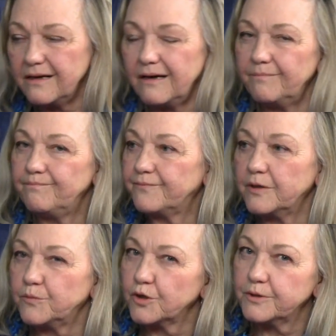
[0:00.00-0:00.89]
um, that
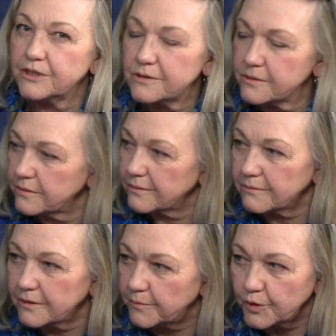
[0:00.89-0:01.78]
Mormons
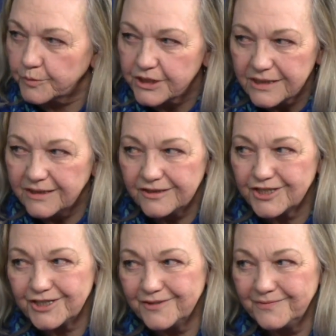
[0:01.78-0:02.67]
that Mormons teach.